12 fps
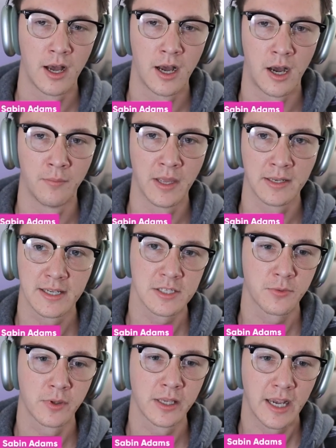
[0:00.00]
It doesn't
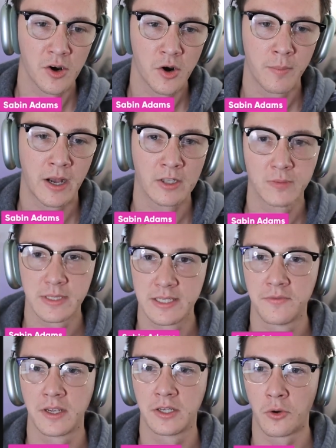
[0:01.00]
really care about
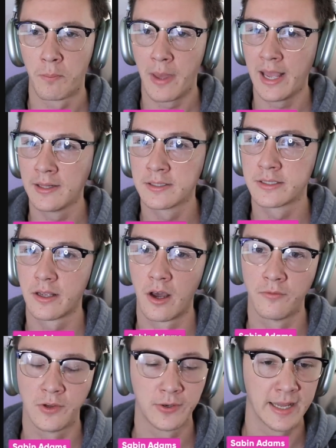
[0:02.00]
specific domains of
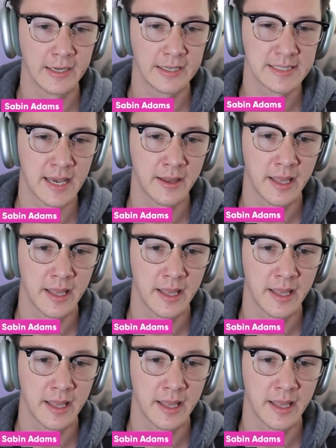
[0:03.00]
your data set.